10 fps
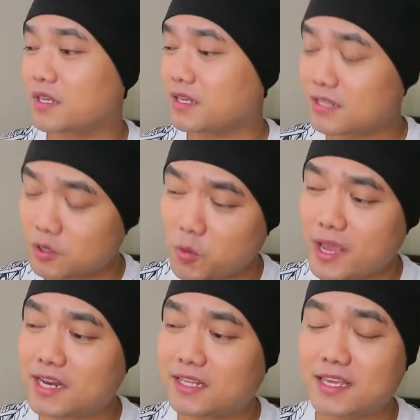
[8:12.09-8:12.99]
And the
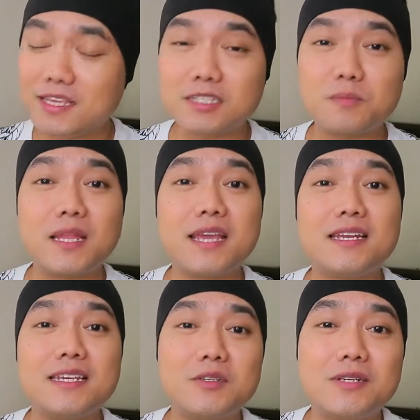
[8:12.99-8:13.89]
way that he
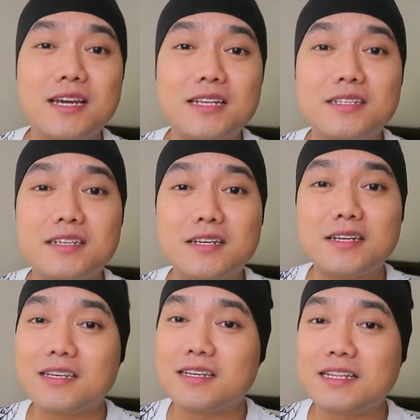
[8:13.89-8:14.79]
explained it to
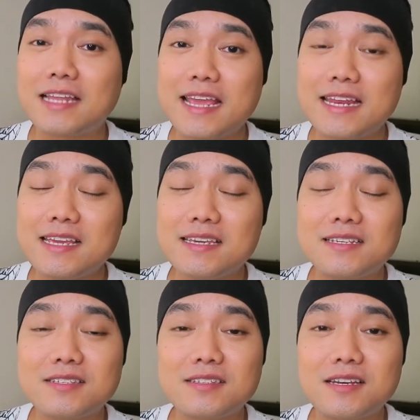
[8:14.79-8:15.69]
that lady
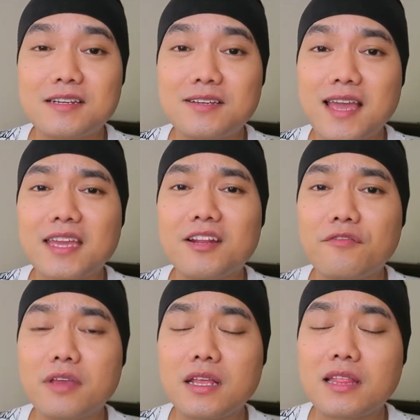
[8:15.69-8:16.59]
is kind
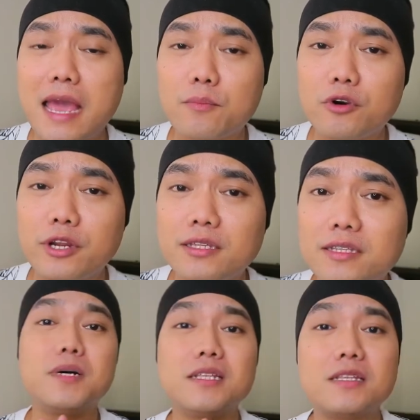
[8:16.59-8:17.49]
of elaborate.
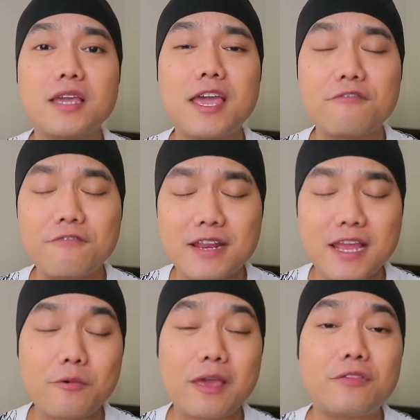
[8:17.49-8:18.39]
But every
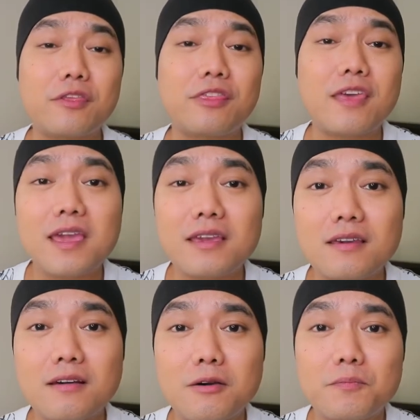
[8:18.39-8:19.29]
day we have to
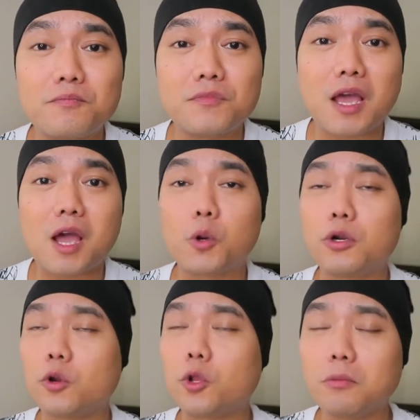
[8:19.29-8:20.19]
thank
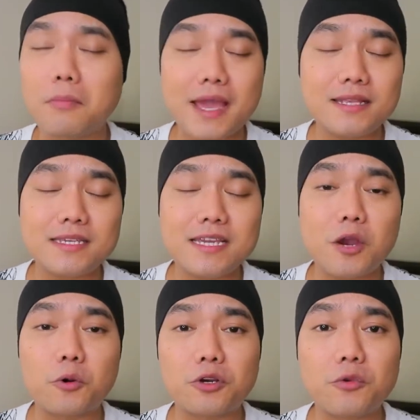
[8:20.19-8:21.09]
our Almighty,
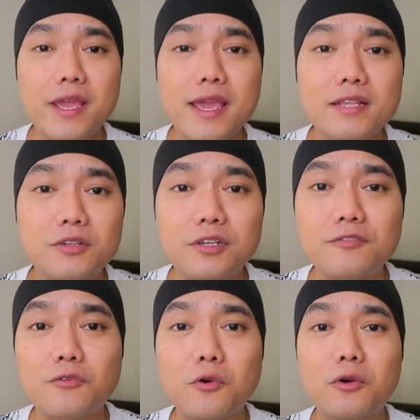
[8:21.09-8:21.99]
our
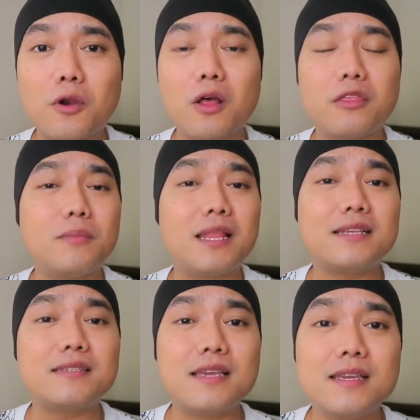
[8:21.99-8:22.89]
Creator, for all the
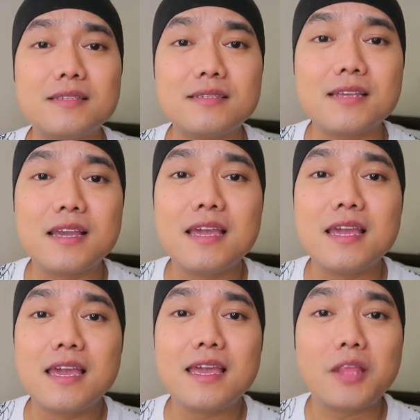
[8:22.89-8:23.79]
blessings
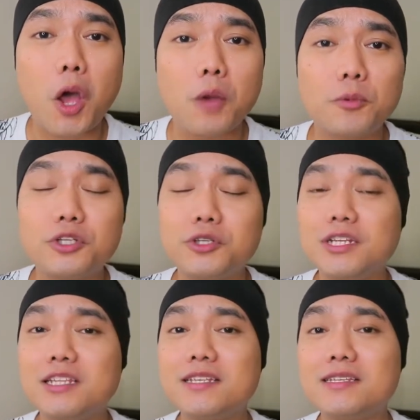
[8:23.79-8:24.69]
and the
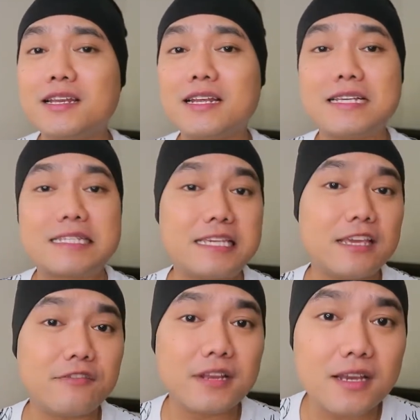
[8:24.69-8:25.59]
opportunities that it has
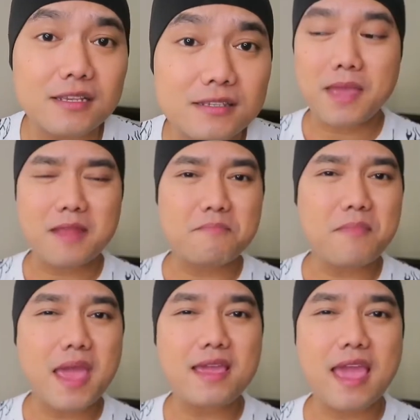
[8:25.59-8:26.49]
given us.
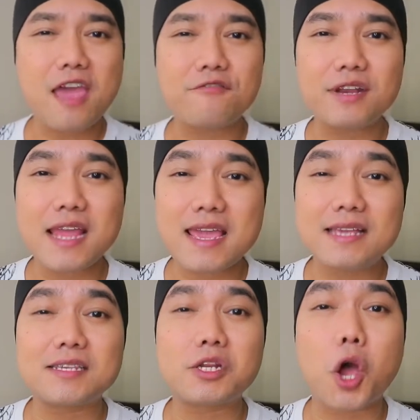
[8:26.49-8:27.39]
And make every day
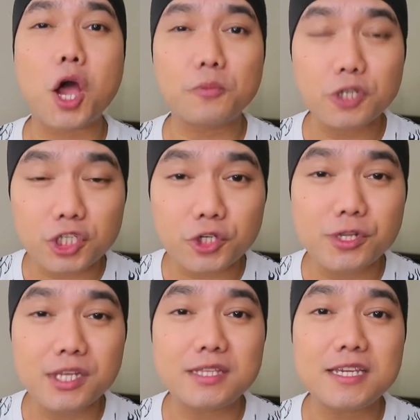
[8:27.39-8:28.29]
as an
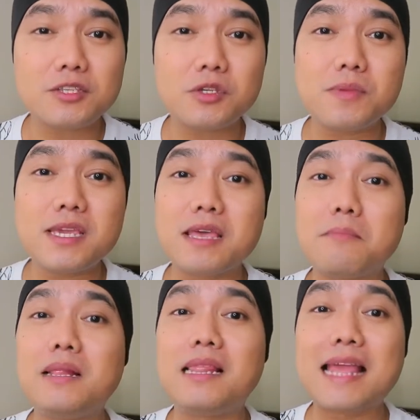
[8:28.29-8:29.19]
opportunity to be a
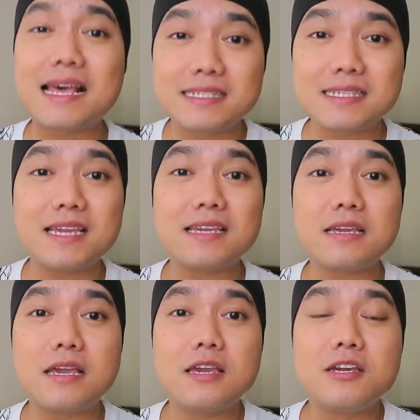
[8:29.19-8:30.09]

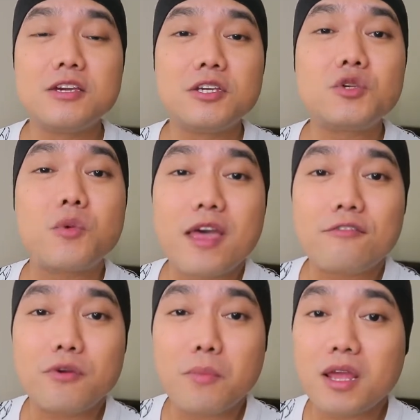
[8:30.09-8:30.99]
blessing to
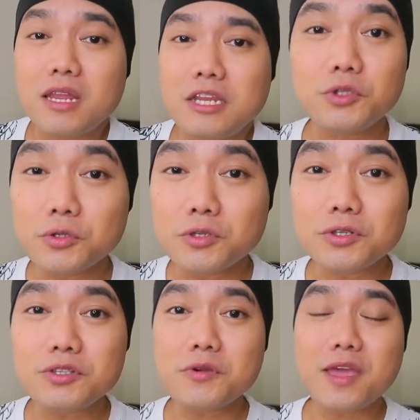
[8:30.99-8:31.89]
everybody. Do
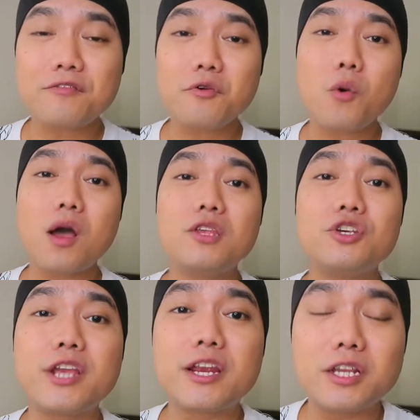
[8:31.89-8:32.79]
good to everyone.
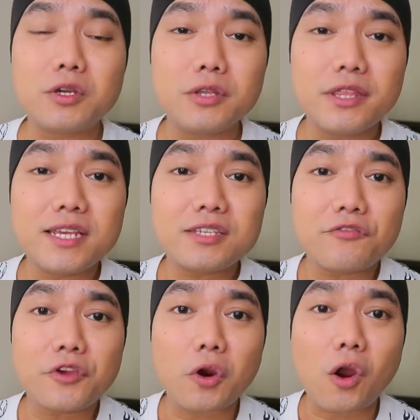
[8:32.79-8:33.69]
Share the goodness
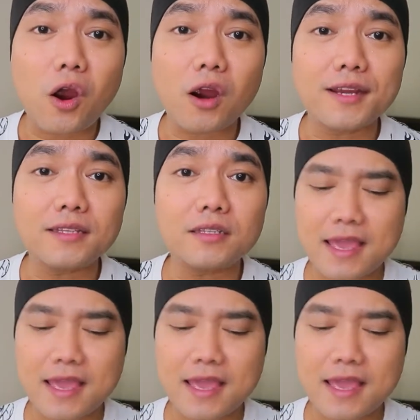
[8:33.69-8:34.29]
of your heart.